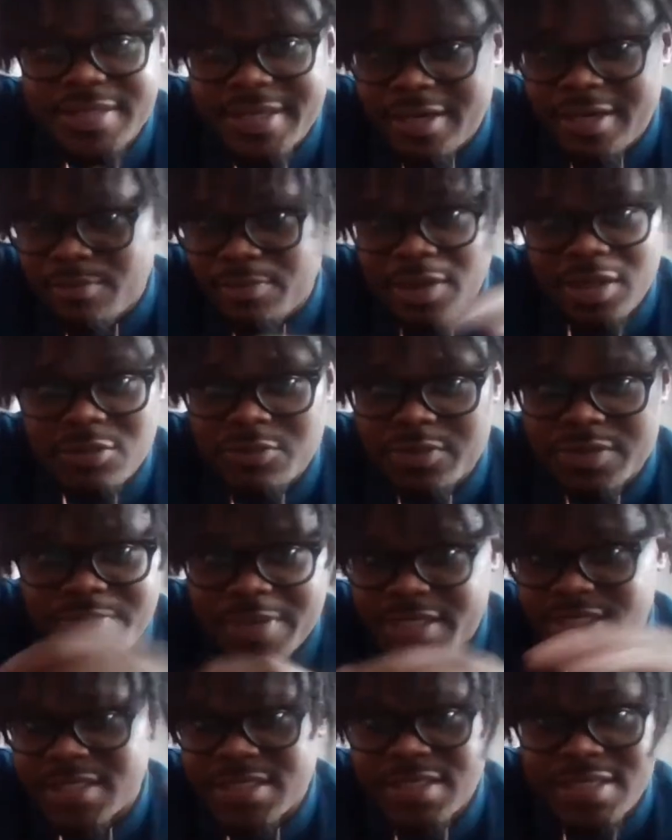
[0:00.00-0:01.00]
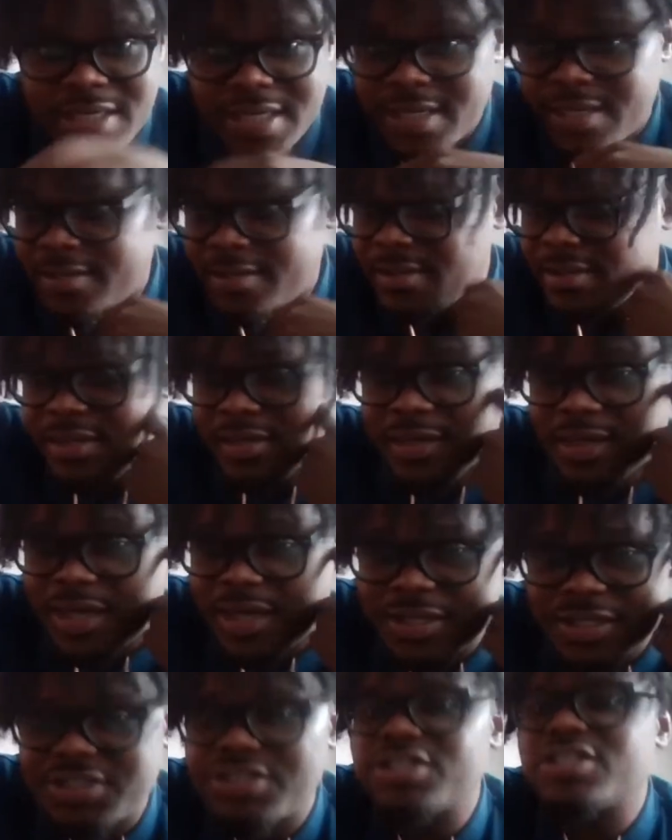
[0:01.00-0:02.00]
Darian Butler was mixing it in,
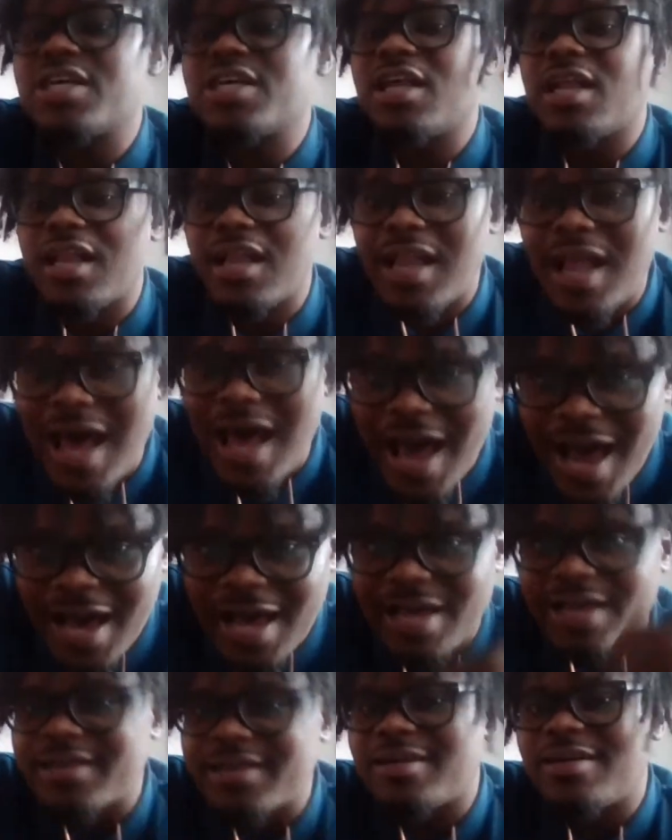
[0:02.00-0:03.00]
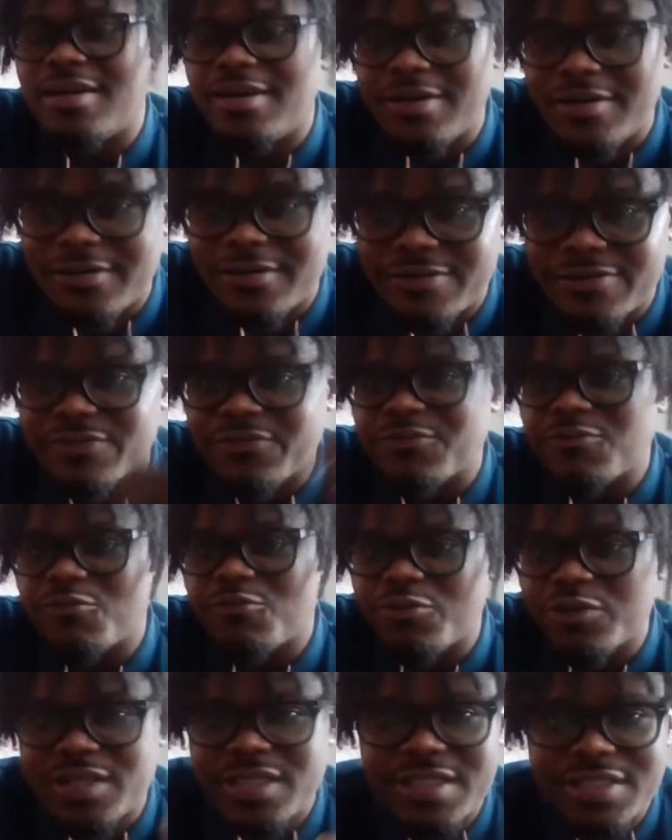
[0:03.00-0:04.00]
because it's just a lot of
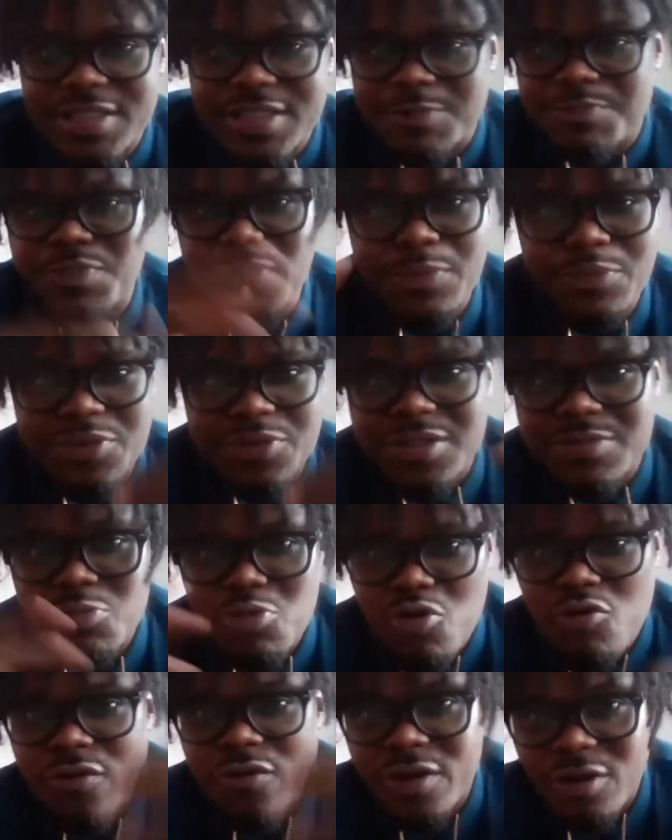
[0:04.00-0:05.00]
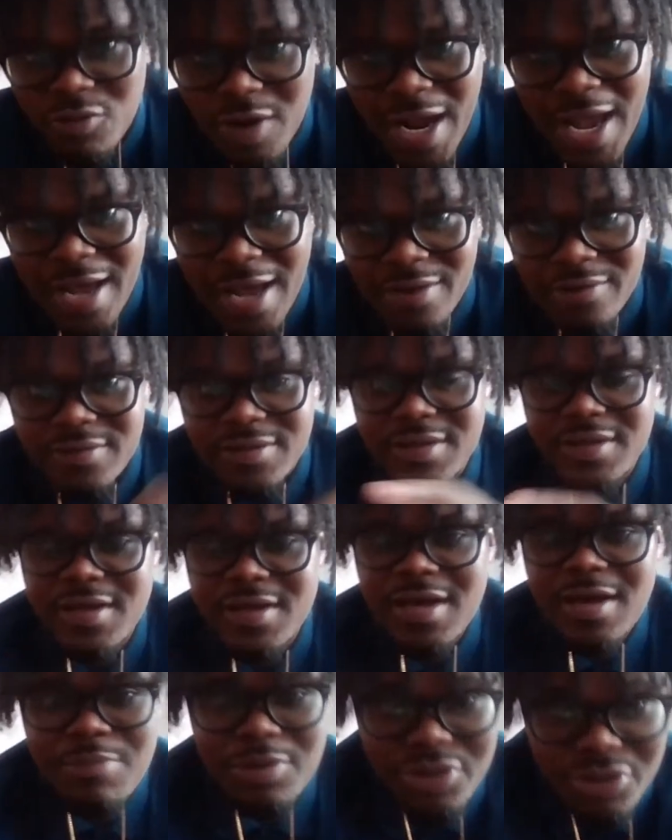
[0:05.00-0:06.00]
really just people just moving around.
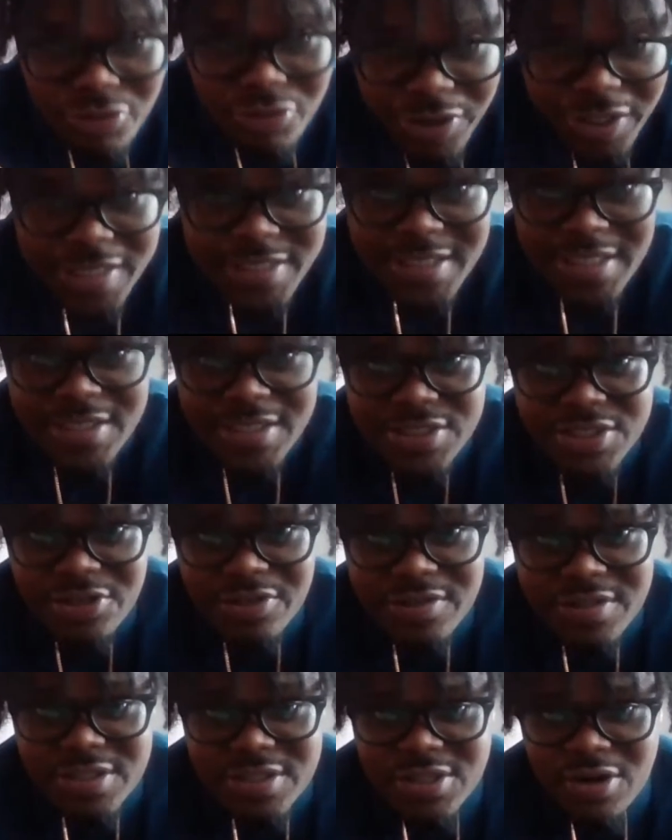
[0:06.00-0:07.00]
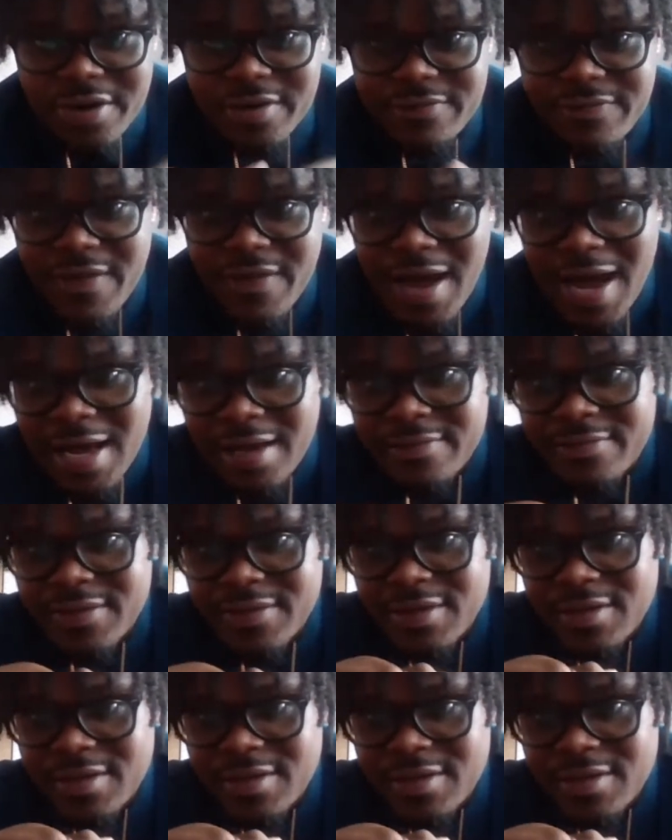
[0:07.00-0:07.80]
But there is a certain starting five